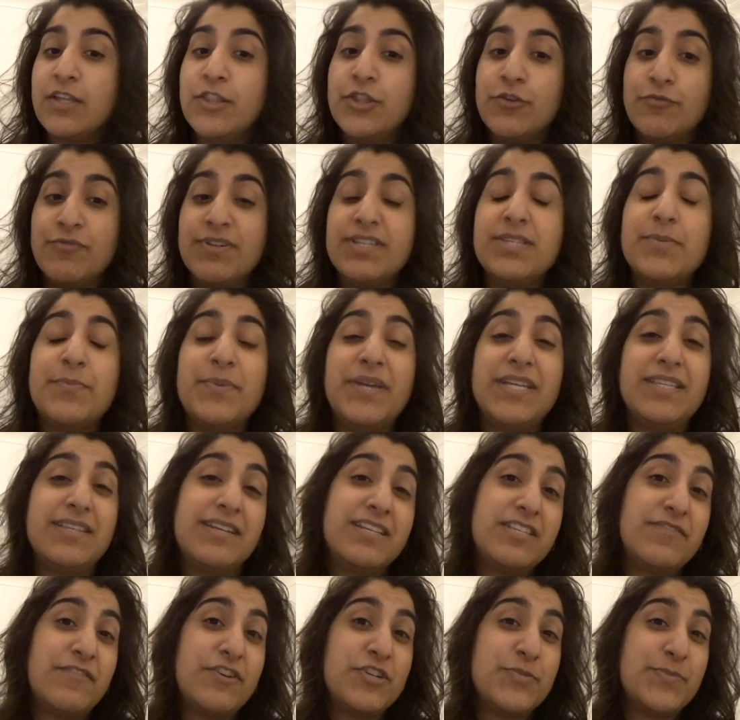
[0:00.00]
The reason being
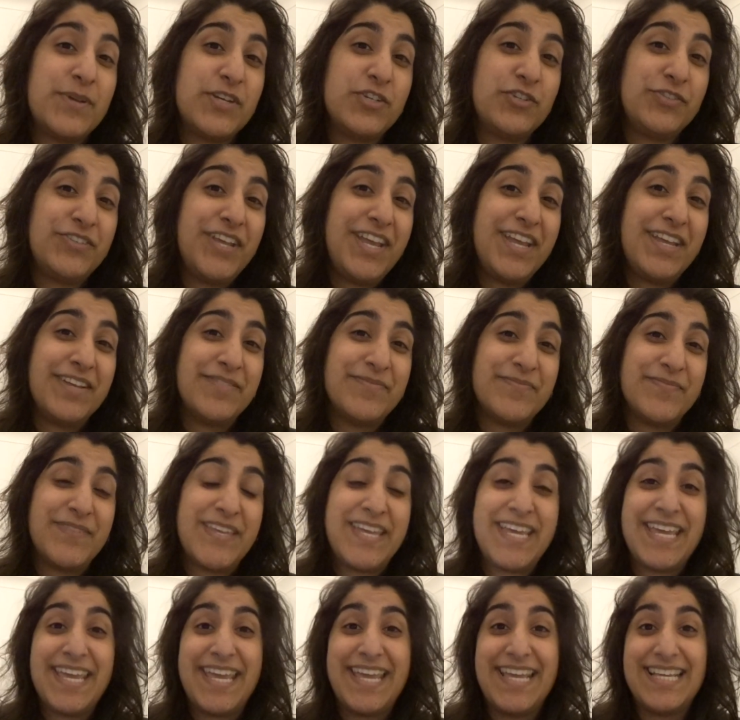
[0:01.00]
today's a very special day.
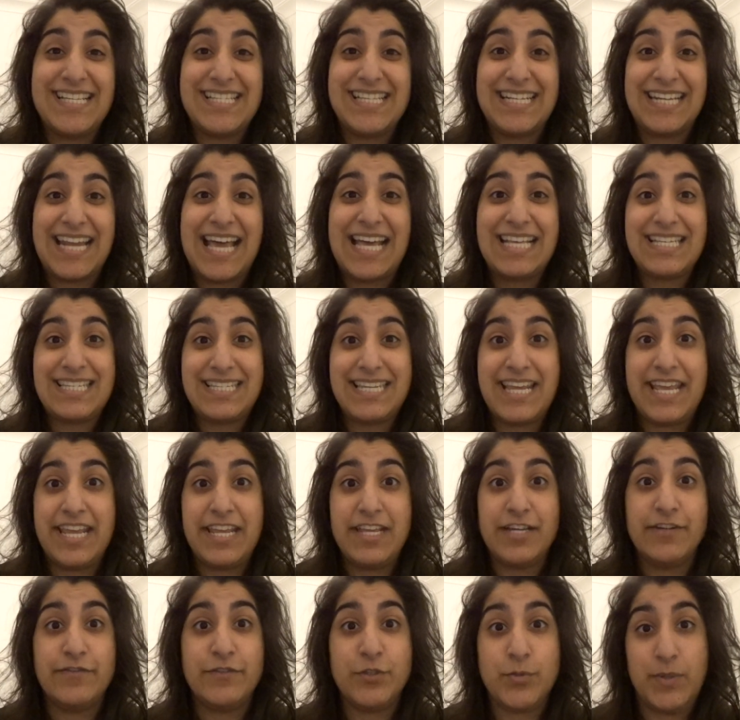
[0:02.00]
It is the last
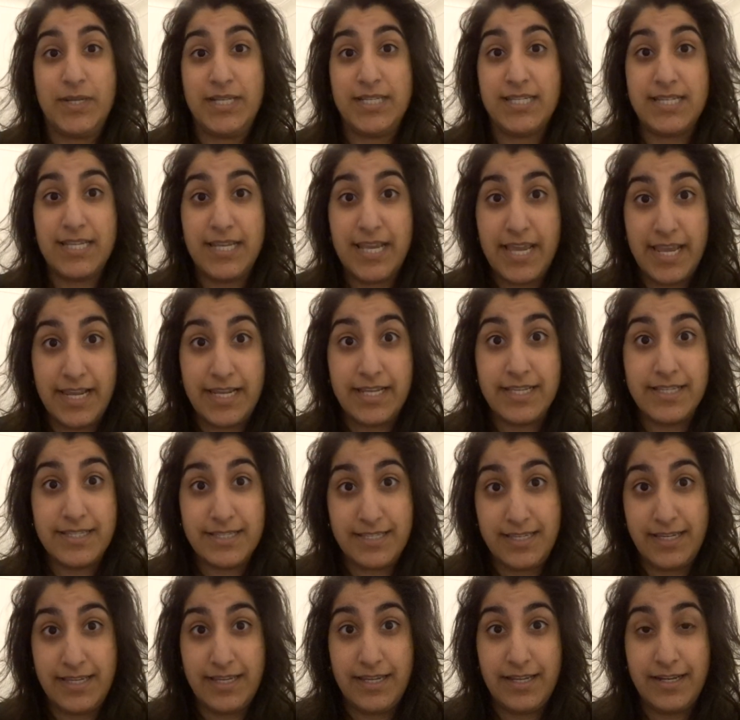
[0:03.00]
day of
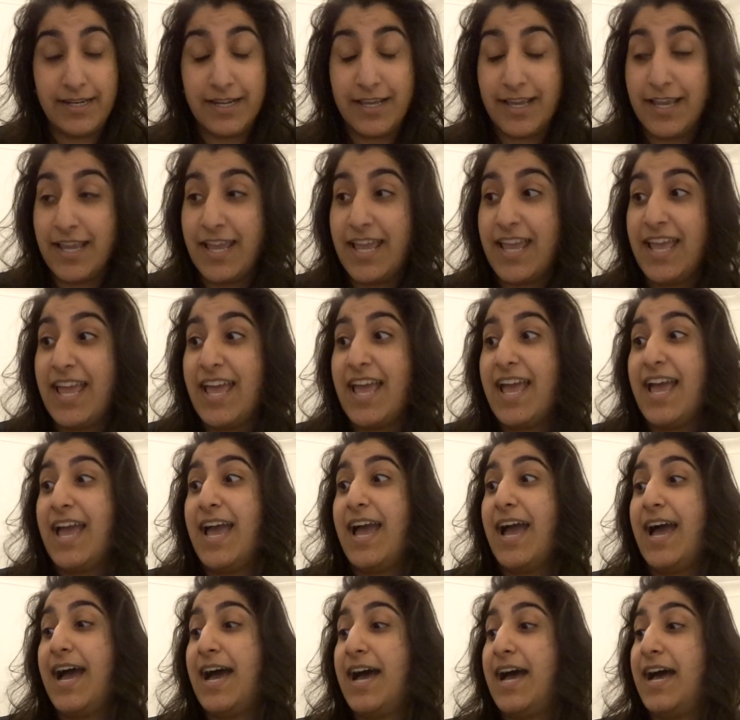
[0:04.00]
2018
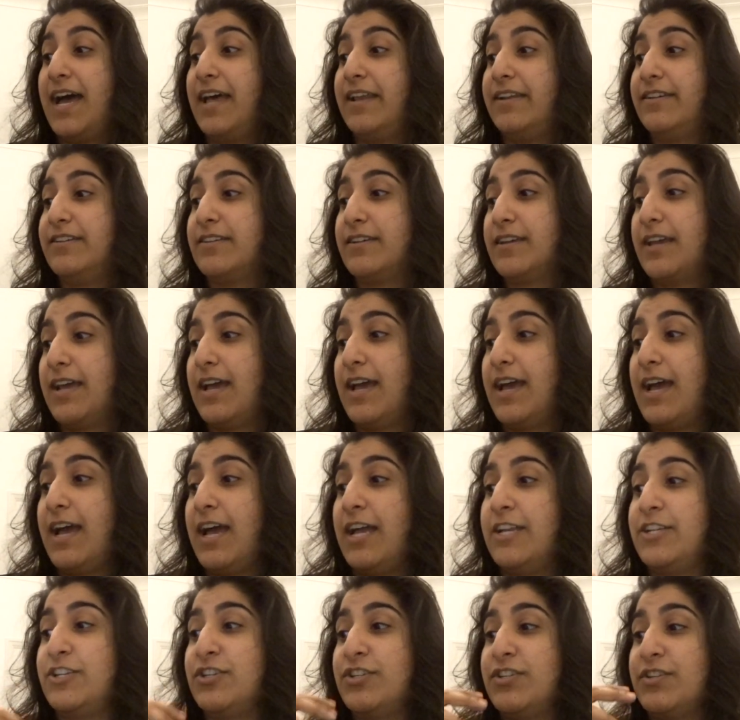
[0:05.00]
and
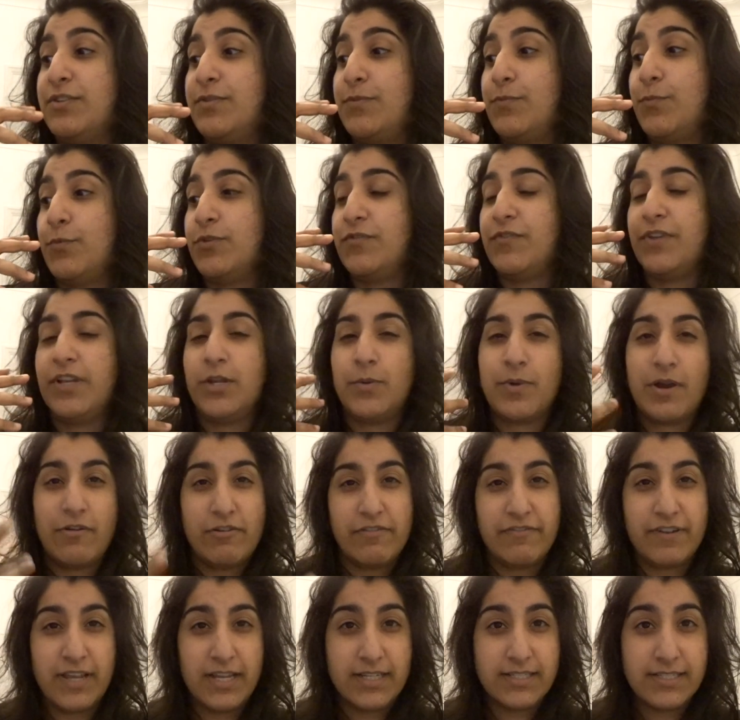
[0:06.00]
I just was feeling quite
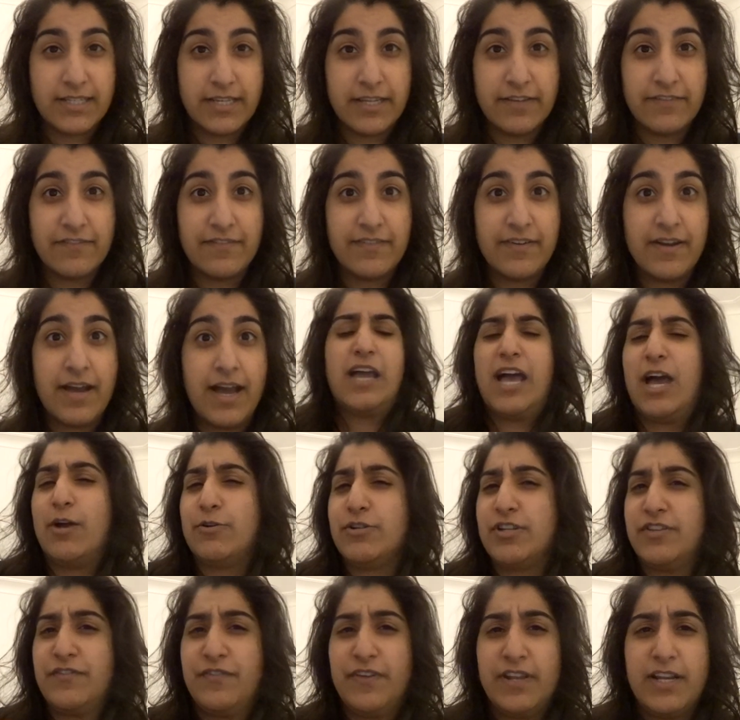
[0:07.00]
reflective. I
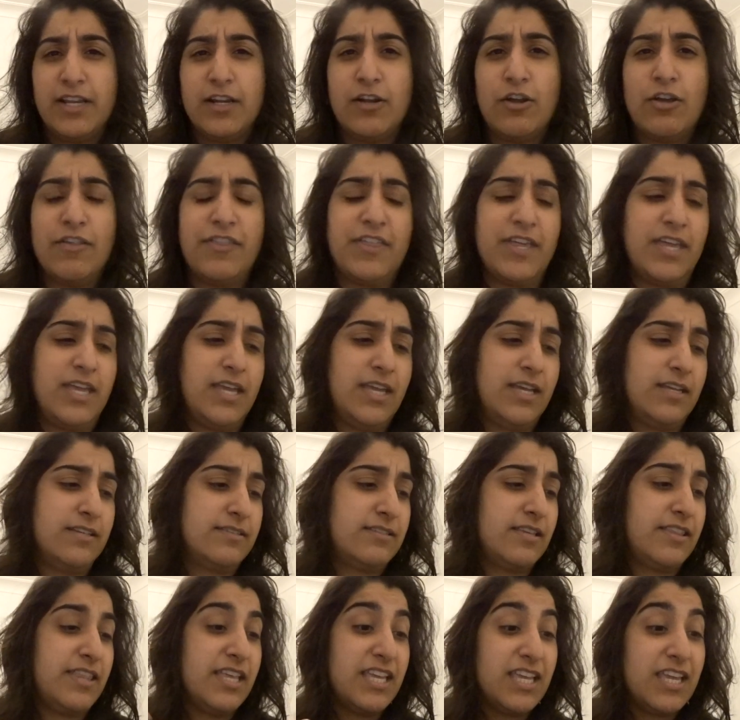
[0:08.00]
was just feeling a lot of
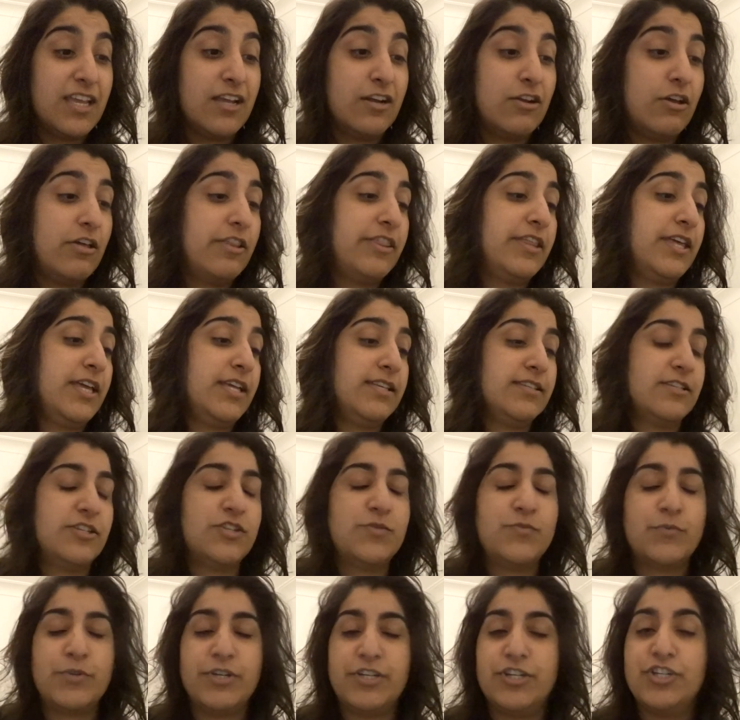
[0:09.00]
things, thinking a lot of things. I
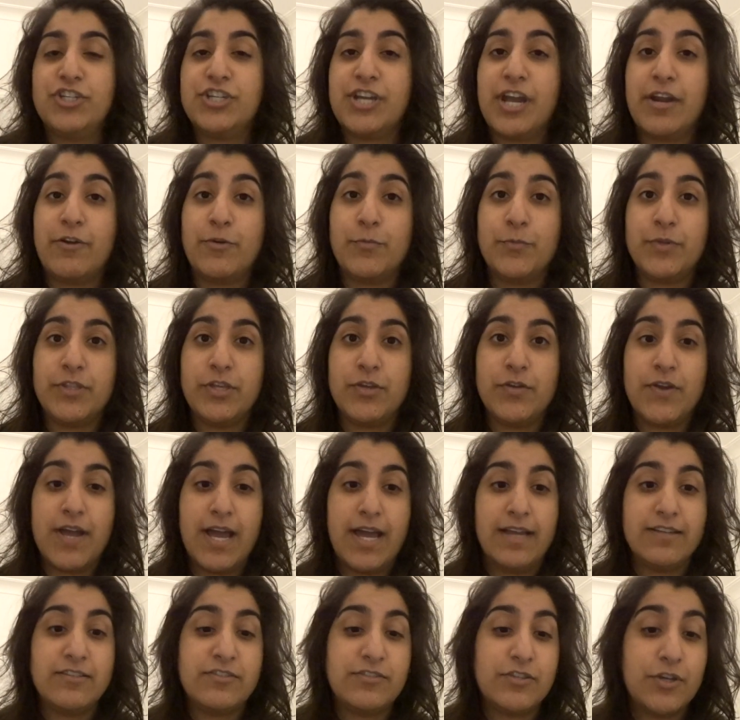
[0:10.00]
just wanted to share them with you
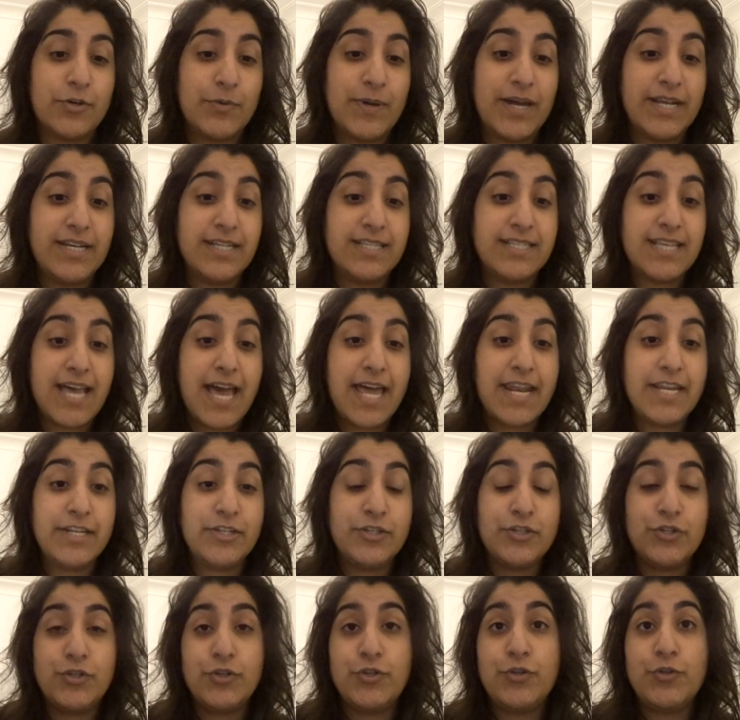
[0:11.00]
guys, so I
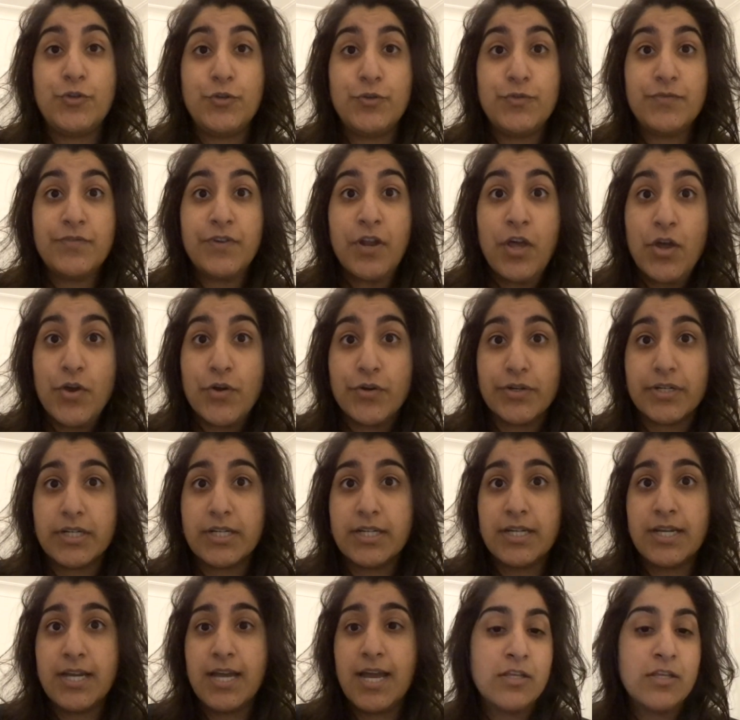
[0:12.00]
decided to vlog.